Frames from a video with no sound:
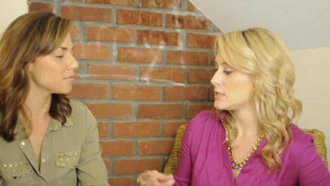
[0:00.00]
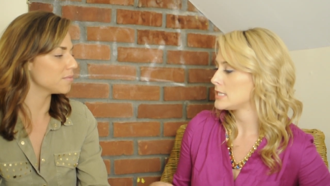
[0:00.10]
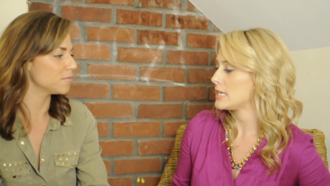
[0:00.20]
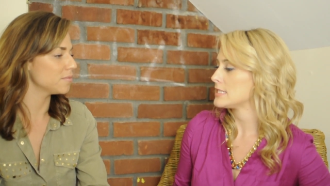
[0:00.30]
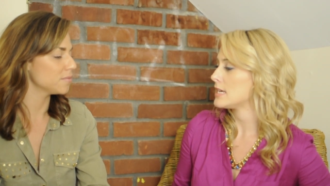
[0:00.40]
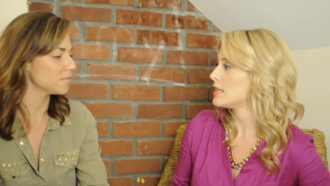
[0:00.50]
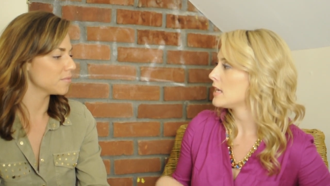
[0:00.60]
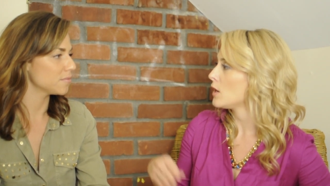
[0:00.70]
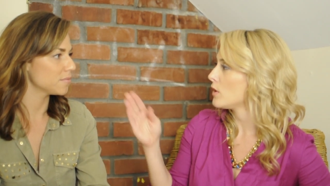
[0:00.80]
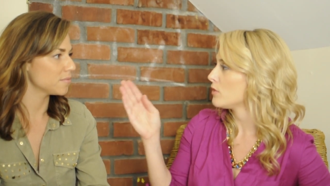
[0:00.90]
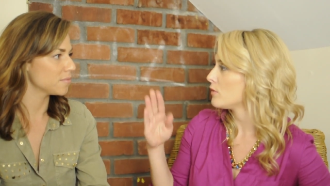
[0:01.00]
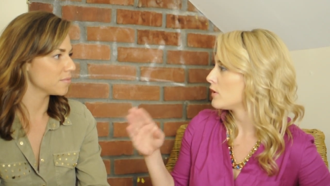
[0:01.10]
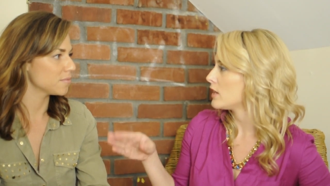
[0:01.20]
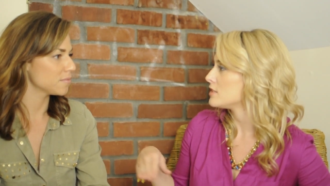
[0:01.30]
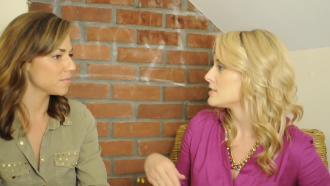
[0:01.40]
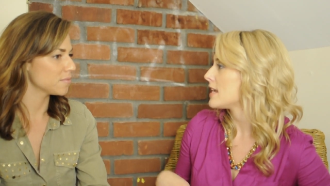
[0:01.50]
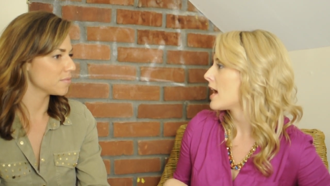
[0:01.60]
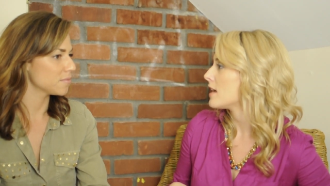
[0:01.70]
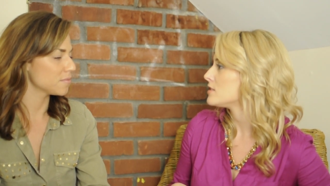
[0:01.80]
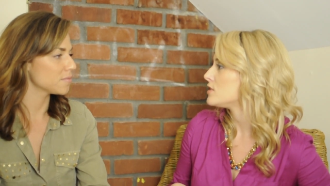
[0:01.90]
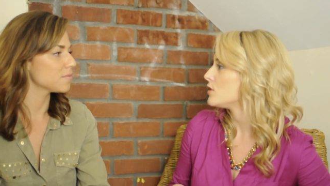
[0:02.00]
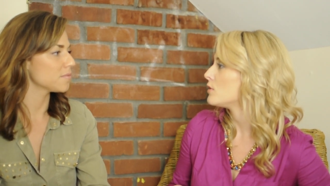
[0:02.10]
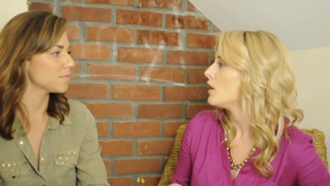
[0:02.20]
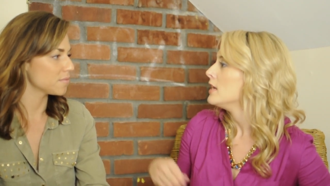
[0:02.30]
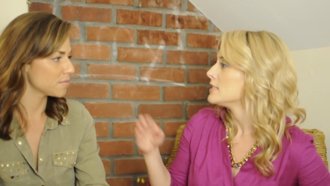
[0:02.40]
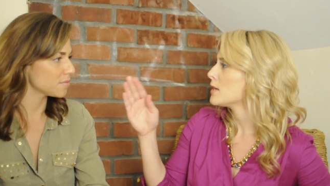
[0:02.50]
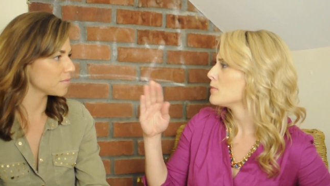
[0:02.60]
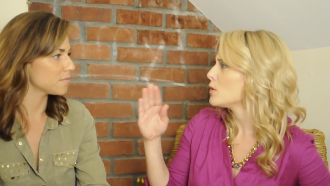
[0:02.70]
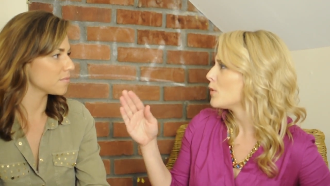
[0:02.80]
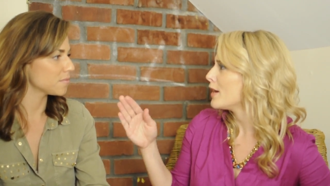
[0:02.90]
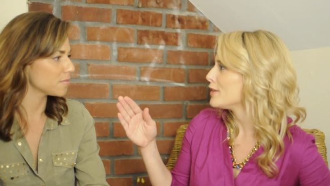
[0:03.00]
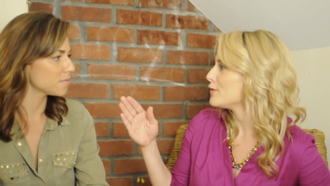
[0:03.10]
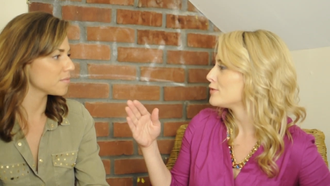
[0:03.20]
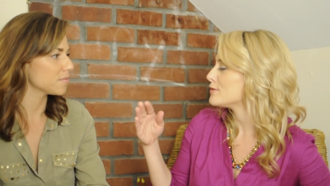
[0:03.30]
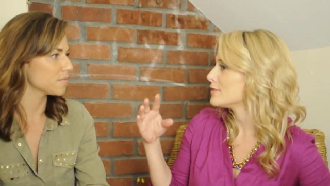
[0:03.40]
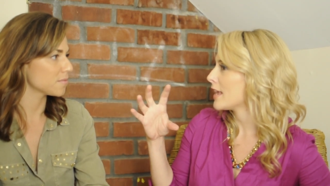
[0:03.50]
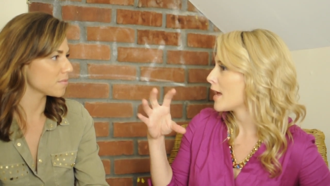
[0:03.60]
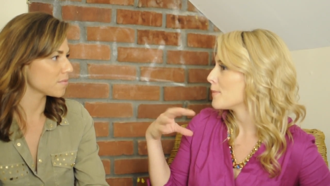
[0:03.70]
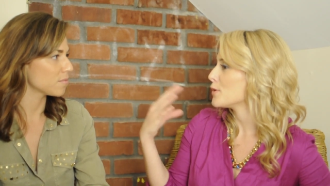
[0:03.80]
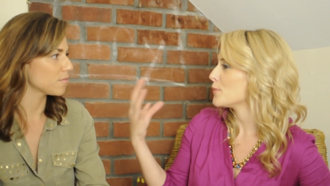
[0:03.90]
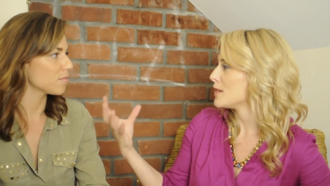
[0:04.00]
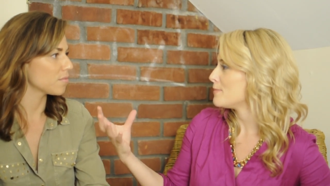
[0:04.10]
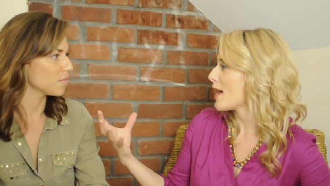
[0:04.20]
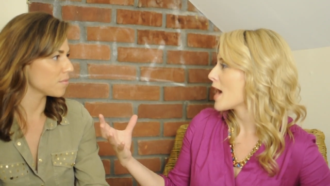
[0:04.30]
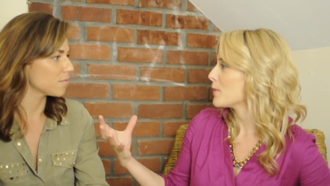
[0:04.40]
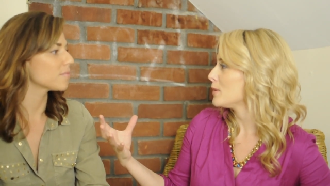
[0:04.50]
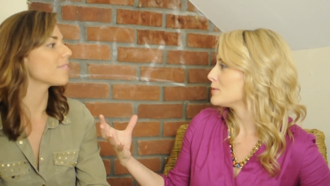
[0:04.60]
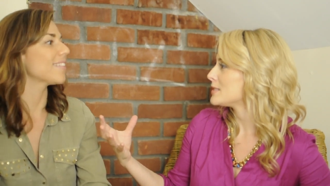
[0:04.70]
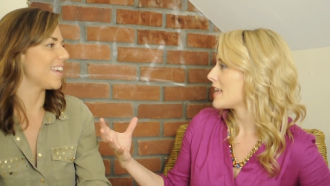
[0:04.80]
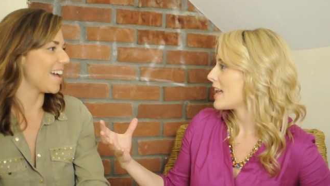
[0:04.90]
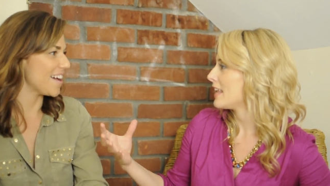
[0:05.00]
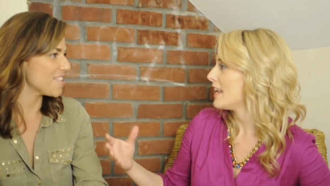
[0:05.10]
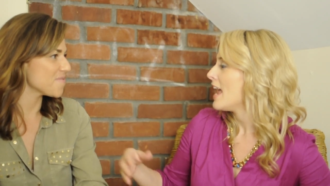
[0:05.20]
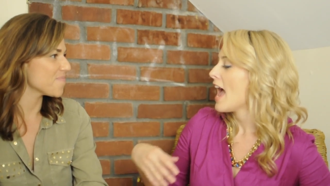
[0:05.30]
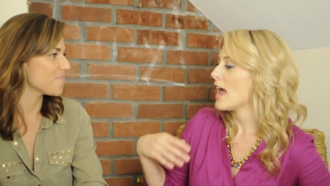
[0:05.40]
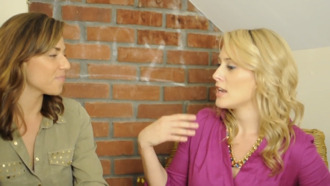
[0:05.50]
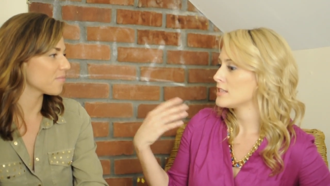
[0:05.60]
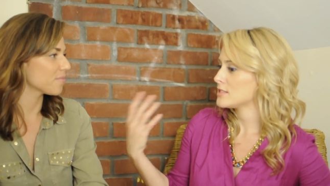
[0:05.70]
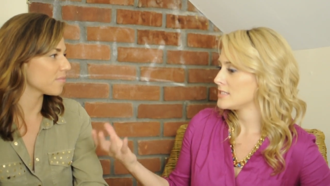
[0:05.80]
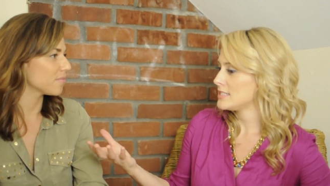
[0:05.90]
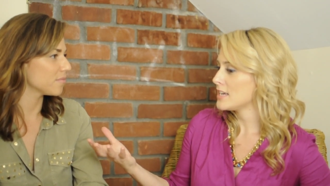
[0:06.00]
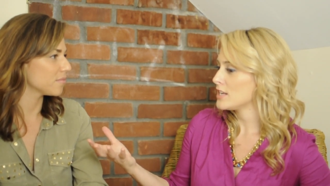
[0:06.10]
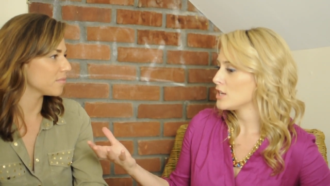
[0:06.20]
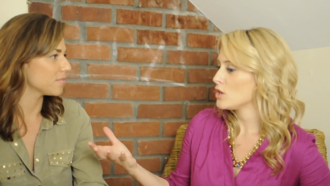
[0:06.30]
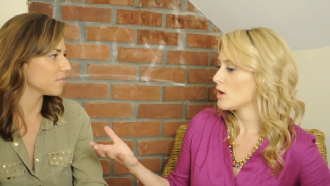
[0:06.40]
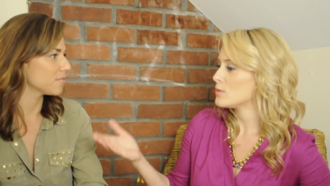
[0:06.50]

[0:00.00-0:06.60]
Speaker 1: mm-hmm. states, mm-hmm. and then I went through and I just asked you, tell me what you like. I'm gonna read back what you said, yeah. and as I did, you,